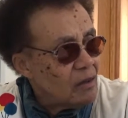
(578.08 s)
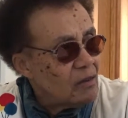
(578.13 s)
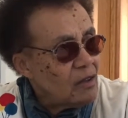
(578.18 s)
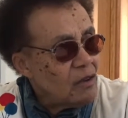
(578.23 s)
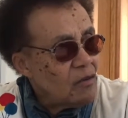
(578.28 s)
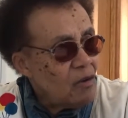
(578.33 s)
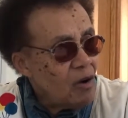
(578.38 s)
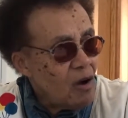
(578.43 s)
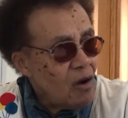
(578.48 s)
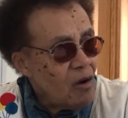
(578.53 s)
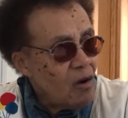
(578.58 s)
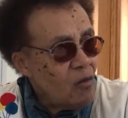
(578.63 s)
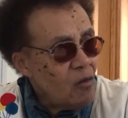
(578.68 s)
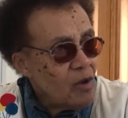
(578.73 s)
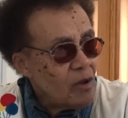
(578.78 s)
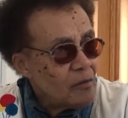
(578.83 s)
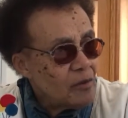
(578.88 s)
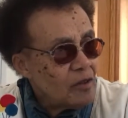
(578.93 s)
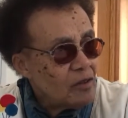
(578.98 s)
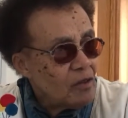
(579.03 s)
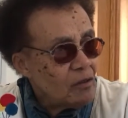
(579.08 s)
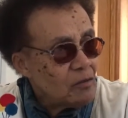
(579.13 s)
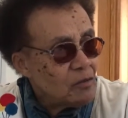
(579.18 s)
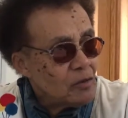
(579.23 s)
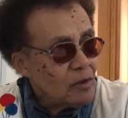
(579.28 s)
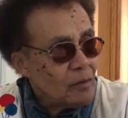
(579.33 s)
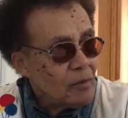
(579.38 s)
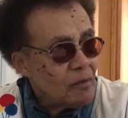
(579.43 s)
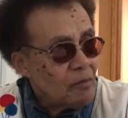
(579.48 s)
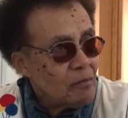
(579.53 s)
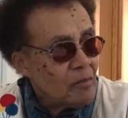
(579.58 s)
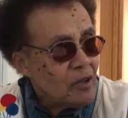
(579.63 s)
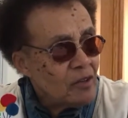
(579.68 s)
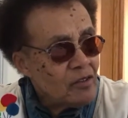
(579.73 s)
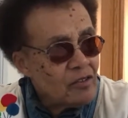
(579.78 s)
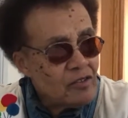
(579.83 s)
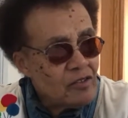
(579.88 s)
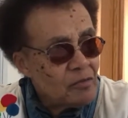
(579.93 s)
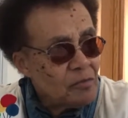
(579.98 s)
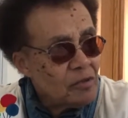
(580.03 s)
They were all women. There were
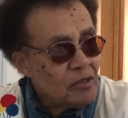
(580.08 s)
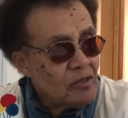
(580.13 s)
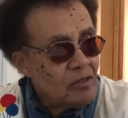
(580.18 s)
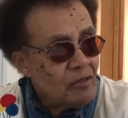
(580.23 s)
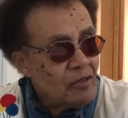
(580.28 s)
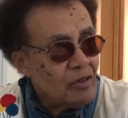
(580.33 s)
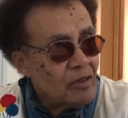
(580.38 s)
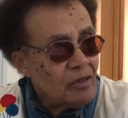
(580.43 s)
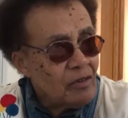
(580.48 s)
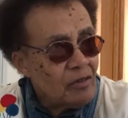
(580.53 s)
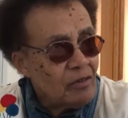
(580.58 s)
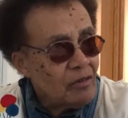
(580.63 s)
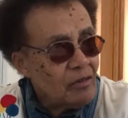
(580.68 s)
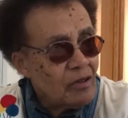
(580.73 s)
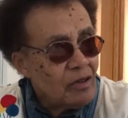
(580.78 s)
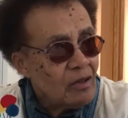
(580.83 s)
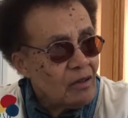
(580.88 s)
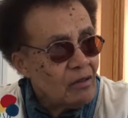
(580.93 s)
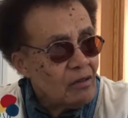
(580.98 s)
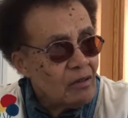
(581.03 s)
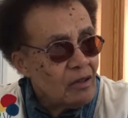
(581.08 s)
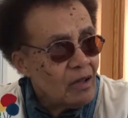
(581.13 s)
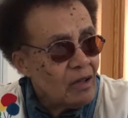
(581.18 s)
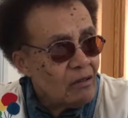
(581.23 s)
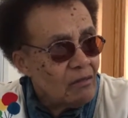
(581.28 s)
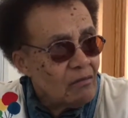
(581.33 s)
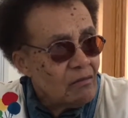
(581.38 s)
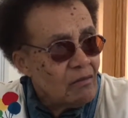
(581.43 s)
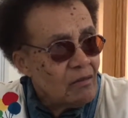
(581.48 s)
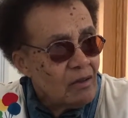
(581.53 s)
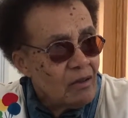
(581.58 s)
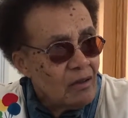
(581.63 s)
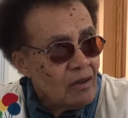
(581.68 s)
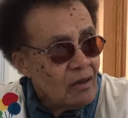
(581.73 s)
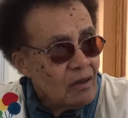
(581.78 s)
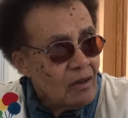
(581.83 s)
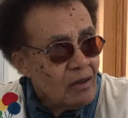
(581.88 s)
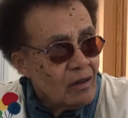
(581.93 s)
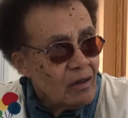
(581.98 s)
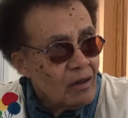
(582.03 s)
Mother Superior and
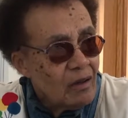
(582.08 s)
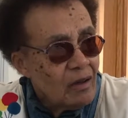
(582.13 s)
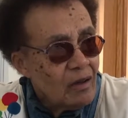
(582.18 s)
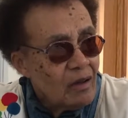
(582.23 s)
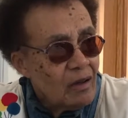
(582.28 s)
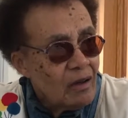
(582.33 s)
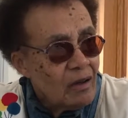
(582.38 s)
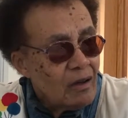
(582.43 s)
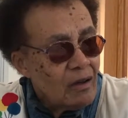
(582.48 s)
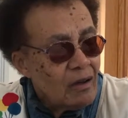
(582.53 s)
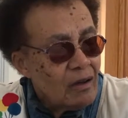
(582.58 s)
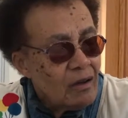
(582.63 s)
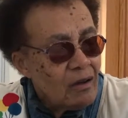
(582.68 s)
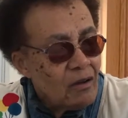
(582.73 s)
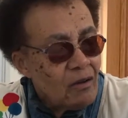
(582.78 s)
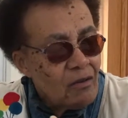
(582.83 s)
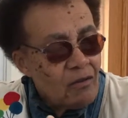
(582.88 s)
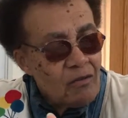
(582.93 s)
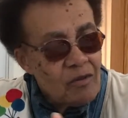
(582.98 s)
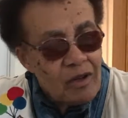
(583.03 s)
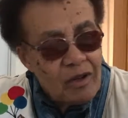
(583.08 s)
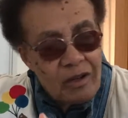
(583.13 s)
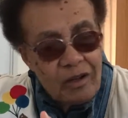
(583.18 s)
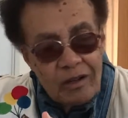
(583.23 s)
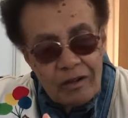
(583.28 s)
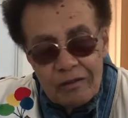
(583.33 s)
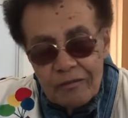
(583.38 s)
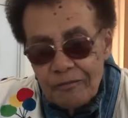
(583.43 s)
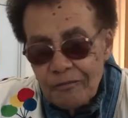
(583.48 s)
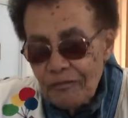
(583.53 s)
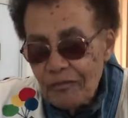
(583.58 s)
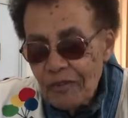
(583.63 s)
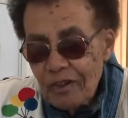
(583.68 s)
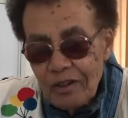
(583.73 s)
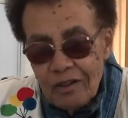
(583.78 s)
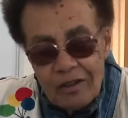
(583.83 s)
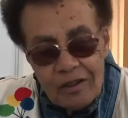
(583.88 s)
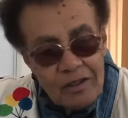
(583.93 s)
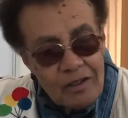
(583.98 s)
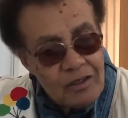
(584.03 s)
oh God,
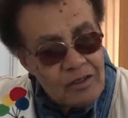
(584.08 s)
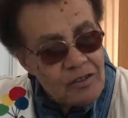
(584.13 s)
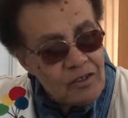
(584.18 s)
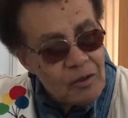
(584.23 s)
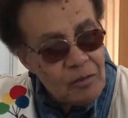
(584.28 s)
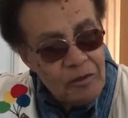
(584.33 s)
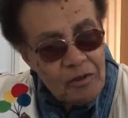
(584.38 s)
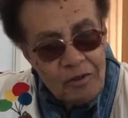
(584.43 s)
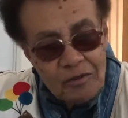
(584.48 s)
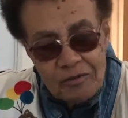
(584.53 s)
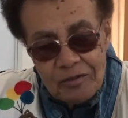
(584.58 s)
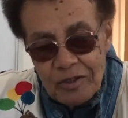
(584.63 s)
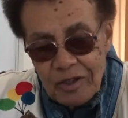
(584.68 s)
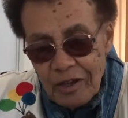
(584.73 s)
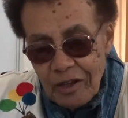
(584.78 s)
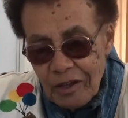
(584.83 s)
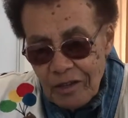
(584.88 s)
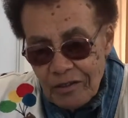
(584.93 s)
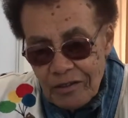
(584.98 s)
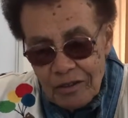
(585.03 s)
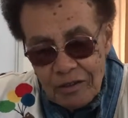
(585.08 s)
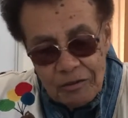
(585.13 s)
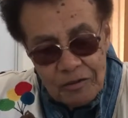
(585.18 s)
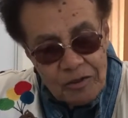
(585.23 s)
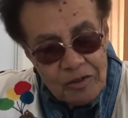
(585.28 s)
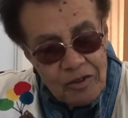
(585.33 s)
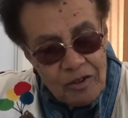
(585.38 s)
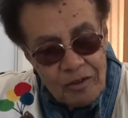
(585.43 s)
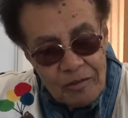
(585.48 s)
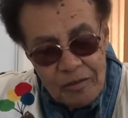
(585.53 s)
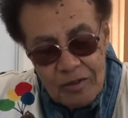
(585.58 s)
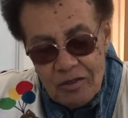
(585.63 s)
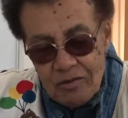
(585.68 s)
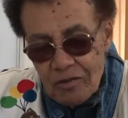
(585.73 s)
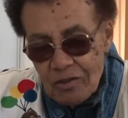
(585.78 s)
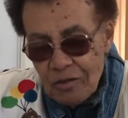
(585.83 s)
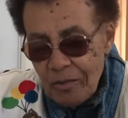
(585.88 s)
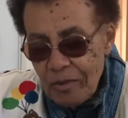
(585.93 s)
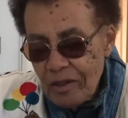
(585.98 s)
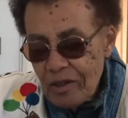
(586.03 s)
some of those guys that I was talking about, he
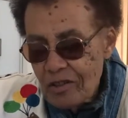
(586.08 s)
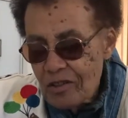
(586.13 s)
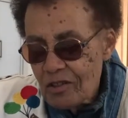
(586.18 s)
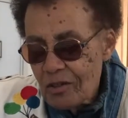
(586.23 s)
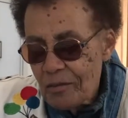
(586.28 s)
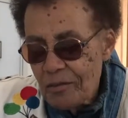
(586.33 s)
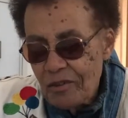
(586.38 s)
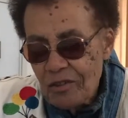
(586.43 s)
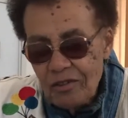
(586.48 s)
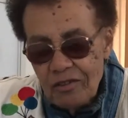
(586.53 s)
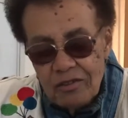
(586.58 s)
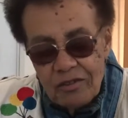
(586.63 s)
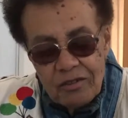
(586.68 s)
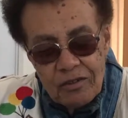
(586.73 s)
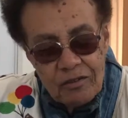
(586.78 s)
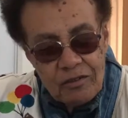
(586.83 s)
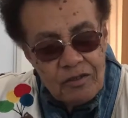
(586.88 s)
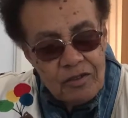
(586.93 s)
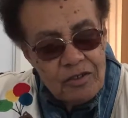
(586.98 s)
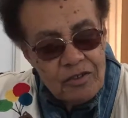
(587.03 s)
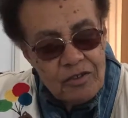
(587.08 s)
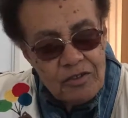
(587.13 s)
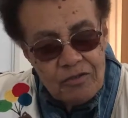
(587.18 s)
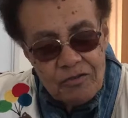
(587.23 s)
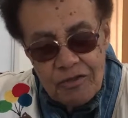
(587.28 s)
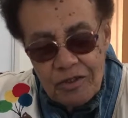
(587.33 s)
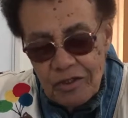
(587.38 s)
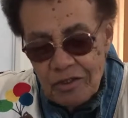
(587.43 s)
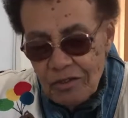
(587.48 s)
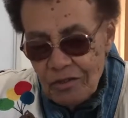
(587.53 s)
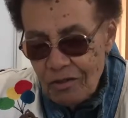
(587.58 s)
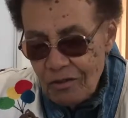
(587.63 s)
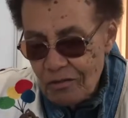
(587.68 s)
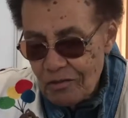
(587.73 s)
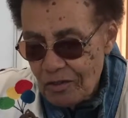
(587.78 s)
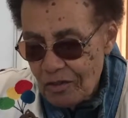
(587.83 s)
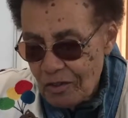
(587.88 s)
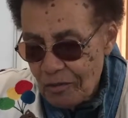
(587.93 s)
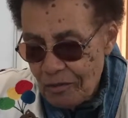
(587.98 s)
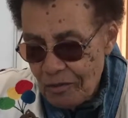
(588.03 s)
used to play some of the dirtiest tricks
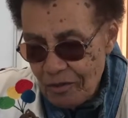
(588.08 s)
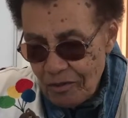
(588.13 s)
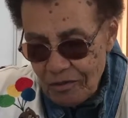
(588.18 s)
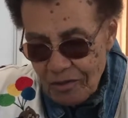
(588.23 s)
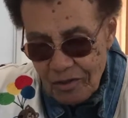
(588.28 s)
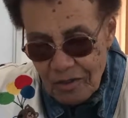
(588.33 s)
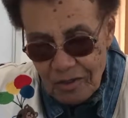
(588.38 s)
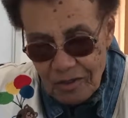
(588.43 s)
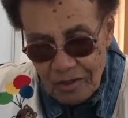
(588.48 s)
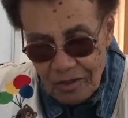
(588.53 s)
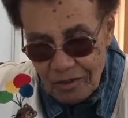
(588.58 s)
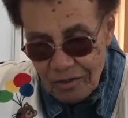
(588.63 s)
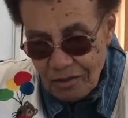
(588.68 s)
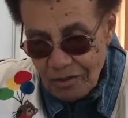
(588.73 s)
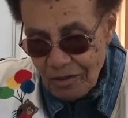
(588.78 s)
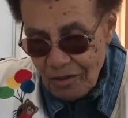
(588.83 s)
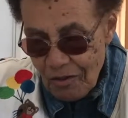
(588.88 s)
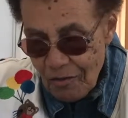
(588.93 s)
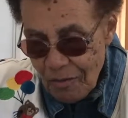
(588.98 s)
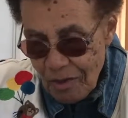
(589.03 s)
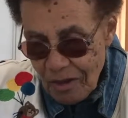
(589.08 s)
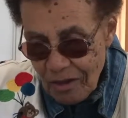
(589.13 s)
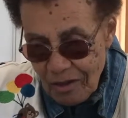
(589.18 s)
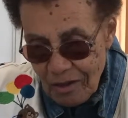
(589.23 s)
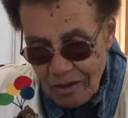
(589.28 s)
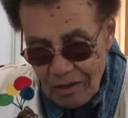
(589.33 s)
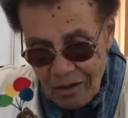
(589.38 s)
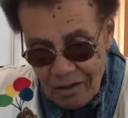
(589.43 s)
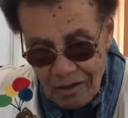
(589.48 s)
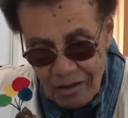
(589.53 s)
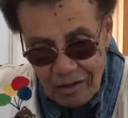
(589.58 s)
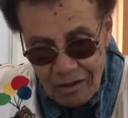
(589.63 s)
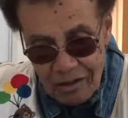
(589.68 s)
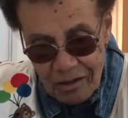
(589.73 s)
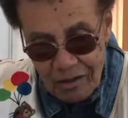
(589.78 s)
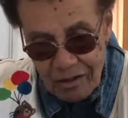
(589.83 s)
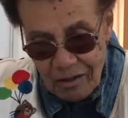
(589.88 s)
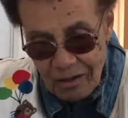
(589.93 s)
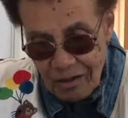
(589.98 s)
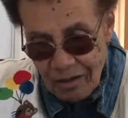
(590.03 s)
on some of those nuns. Oh
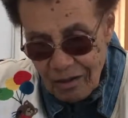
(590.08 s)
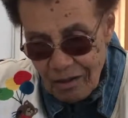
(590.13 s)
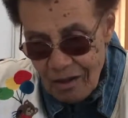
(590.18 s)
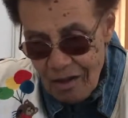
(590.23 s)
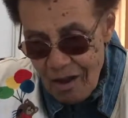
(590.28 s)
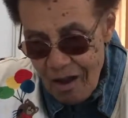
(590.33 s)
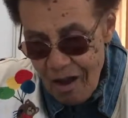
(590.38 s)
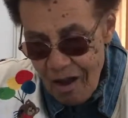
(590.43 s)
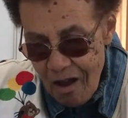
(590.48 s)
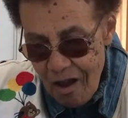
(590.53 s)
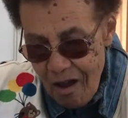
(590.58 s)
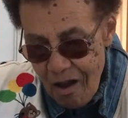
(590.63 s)
my God.